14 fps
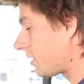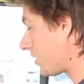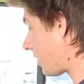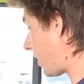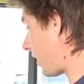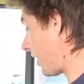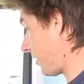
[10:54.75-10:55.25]

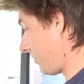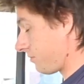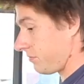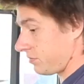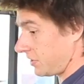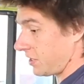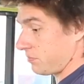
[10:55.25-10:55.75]

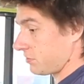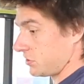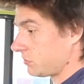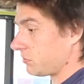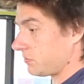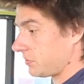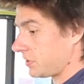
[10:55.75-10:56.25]
that
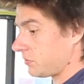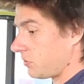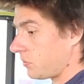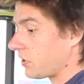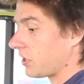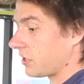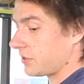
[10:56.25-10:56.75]
presumably will
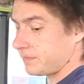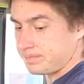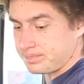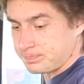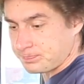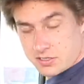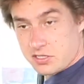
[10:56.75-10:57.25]
work.
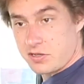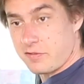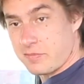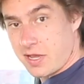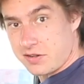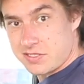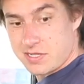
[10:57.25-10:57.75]
So you have
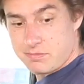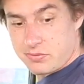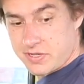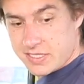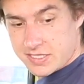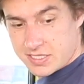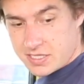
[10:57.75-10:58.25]
mounting
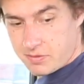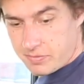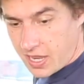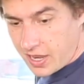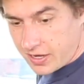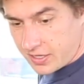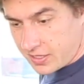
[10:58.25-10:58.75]
points in the
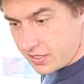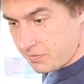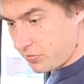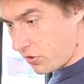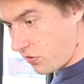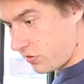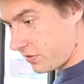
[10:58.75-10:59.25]
back in
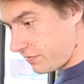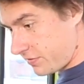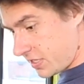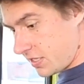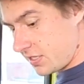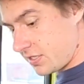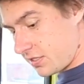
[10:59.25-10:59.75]
both of
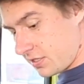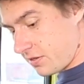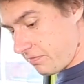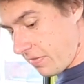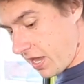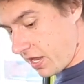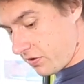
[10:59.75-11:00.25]
these
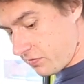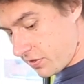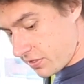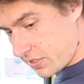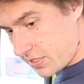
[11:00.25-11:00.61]
main rear